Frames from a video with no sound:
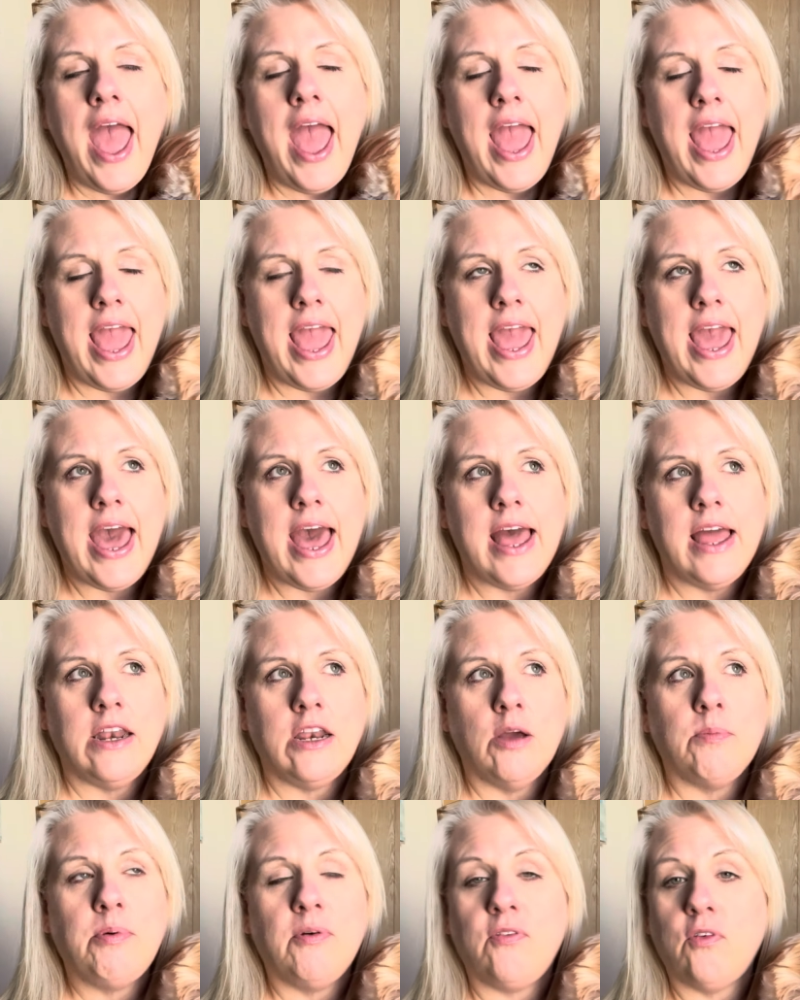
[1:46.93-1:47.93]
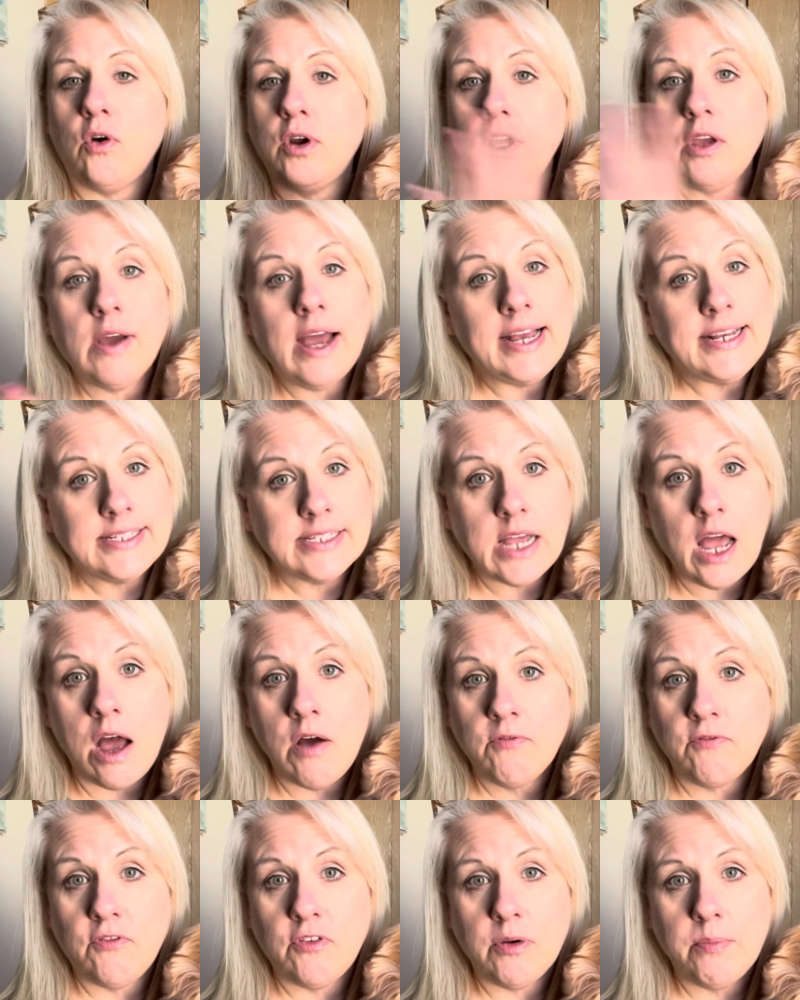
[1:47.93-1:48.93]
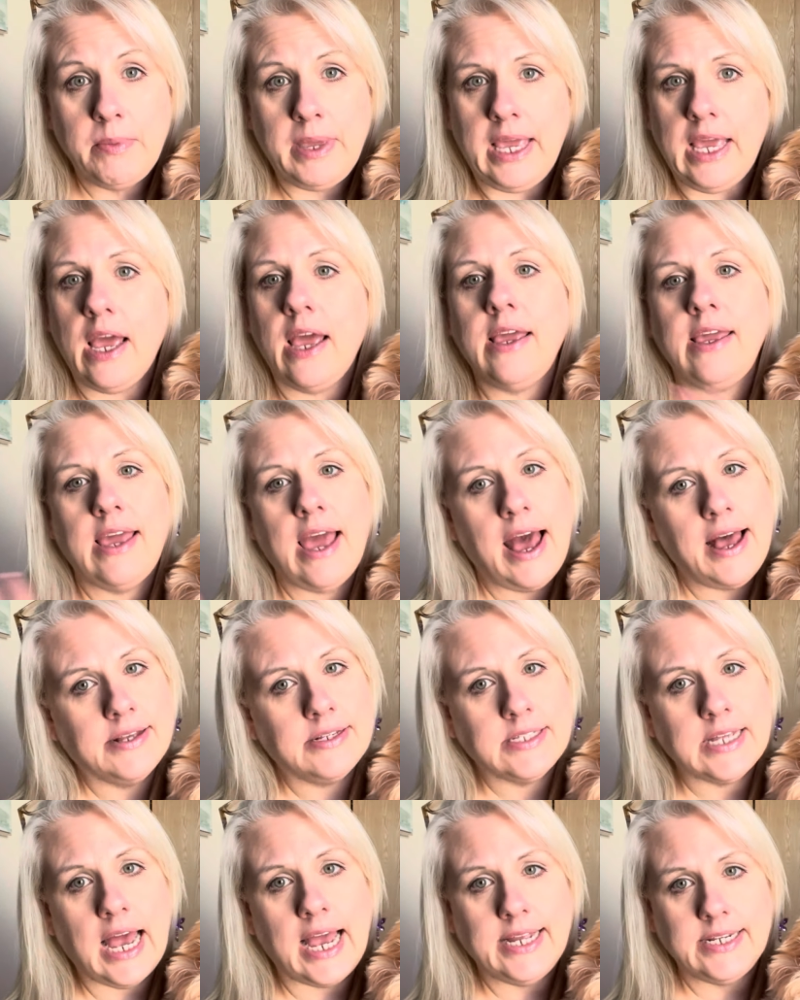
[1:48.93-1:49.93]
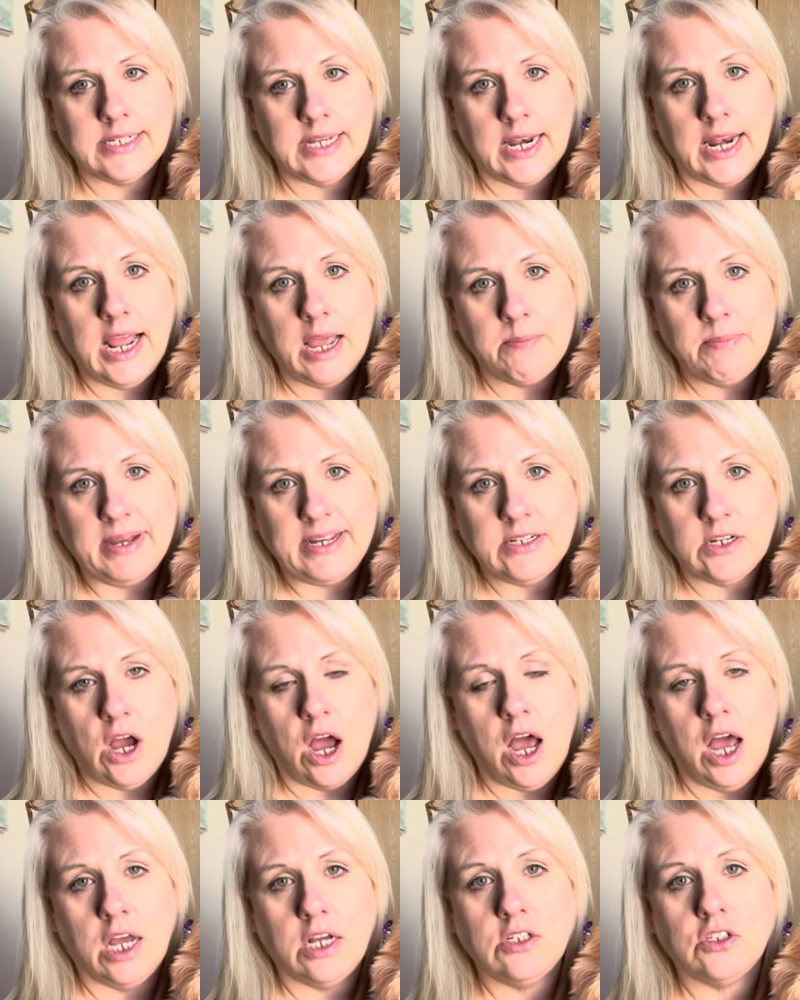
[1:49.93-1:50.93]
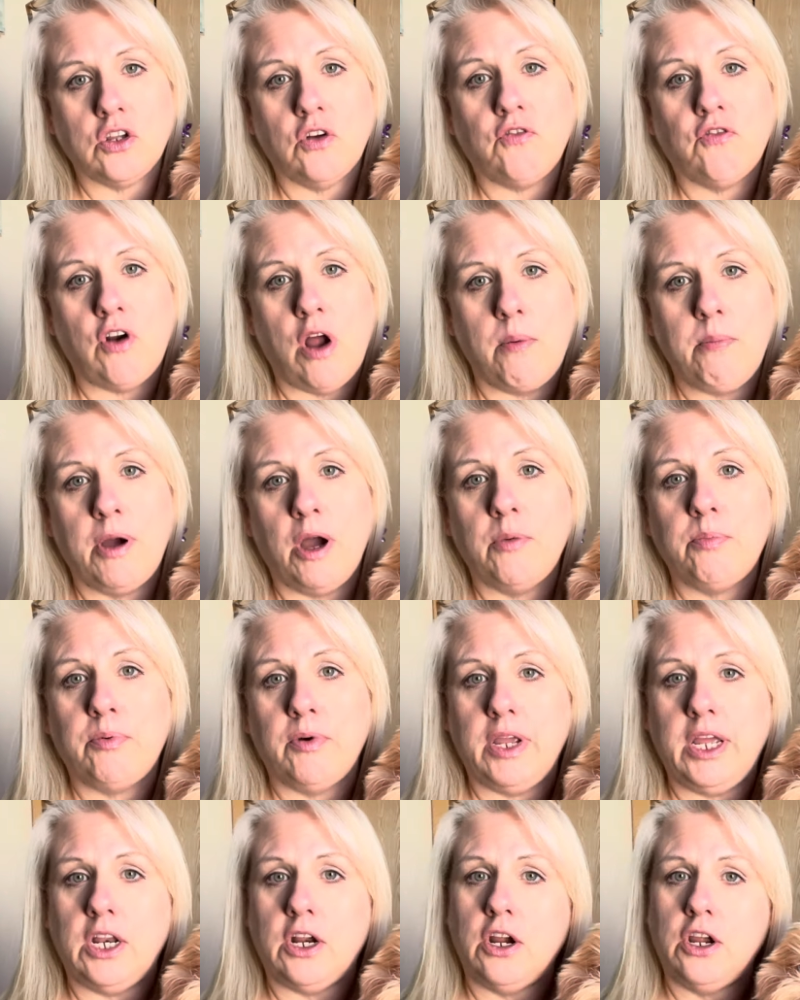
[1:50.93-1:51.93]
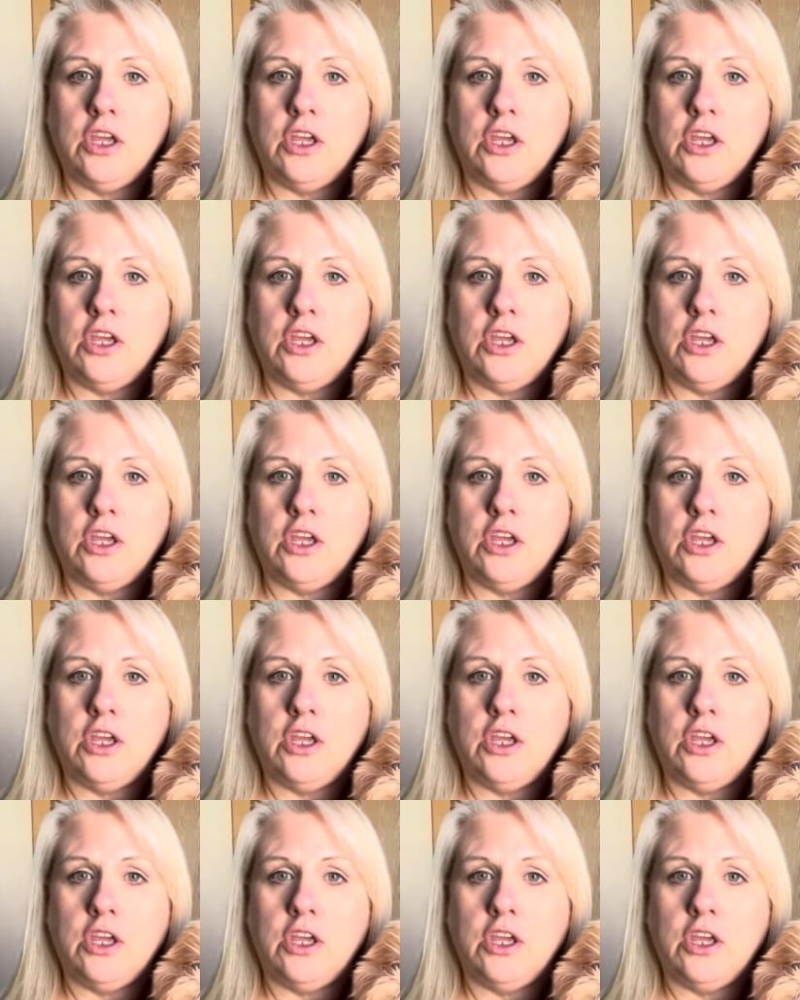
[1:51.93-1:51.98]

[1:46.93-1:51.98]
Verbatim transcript: And before you guys come for me, yes, I did get my dogs from a breeder.